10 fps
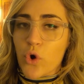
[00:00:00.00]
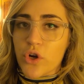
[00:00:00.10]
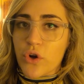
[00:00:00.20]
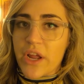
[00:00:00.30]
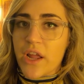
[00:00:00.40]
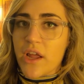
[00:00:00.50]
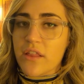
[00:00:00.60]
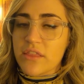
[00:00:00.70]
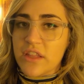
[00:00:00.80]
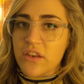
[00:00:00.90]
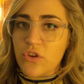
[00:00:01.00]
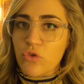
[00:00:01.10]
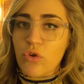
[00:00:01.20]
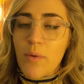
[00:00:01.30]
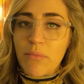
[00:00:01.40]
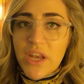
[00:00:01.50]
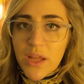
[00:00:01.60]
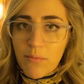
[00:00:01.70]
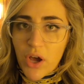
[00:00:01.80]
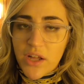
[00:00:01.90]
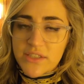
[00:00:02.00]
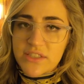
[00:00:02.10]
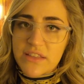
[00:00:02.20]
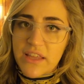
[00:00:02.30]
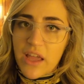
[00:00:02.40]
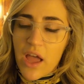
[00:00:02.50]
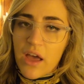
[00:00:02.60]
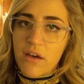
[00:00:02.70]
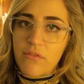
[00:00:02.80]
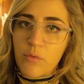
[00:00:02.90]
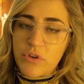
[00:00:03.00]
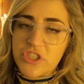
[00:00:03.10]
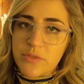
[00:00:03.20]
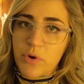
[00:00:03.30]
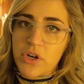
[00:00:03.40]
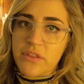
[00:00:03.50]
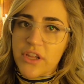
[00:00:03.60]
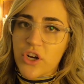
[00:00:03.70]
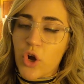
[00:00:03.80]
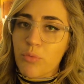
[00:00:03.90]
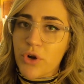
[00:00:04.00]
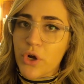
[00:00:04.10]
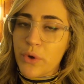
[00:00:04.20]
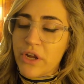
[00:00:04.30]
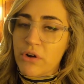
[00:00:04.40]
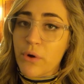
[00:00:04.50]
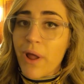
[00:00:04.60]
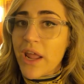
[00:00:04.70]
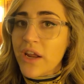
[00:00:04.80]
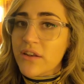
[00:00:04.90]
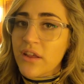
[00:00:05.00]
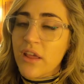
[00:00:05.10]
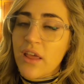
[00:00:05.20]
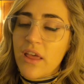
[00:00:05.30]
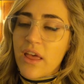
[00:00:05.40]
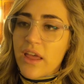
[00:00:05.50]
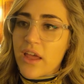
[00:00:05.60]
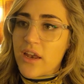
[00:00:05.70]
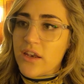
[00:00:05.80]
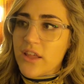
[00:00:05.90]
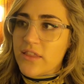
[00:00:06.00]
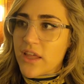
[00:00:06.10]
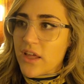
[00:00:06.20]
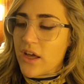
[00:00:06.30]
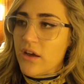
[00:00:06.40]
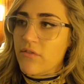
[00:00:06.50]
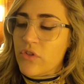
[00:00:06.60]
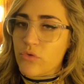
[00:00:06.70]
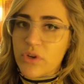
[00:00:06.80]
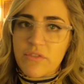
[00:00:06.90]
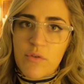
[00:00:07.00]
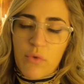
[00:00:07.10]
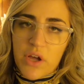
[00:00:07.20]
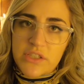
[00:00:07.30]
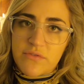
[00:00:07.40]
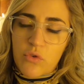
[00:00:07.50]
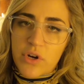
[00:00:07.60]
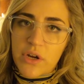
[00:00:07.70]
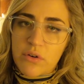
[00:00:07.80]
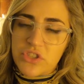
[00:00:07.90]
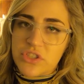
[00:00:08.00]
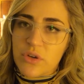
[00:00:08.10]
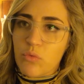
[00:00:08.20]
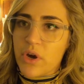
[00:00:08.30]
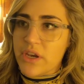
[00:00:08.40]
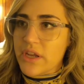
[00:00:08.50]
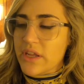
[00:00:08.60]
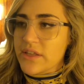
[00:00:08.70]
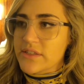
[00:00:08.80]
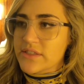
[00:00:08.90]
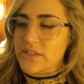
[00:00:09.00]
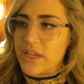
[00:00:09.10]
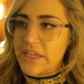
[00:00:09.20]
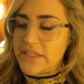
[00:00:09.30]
ordering the new media mods that they have, which is part of their GoPro Hero 8, and they have three different mods for it, which one is